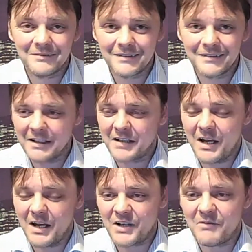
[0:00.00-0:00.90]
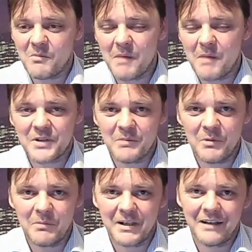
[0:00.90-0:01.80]
are general members of the
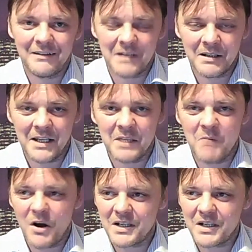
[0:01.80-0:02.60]
public in the market